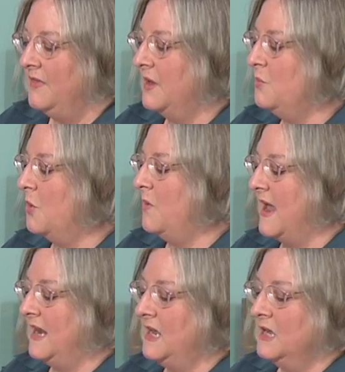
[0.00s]
then we're
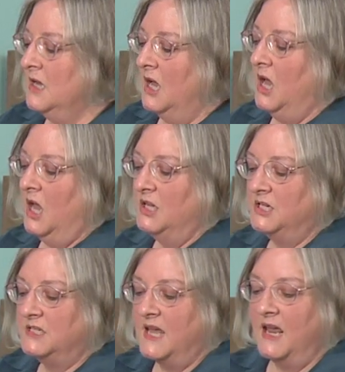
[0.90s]
ready
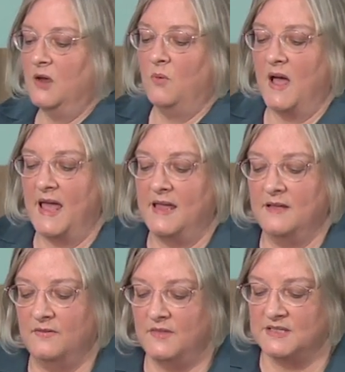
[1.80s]
to take
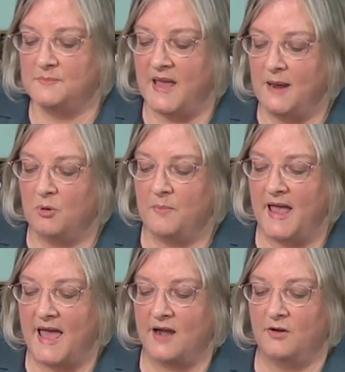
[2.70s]
away this paper
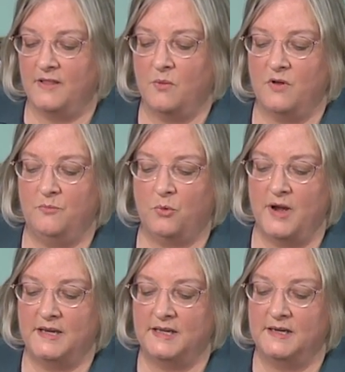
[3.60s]
pattern that we've
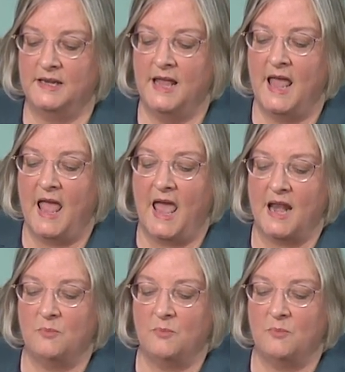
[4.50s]
printed. And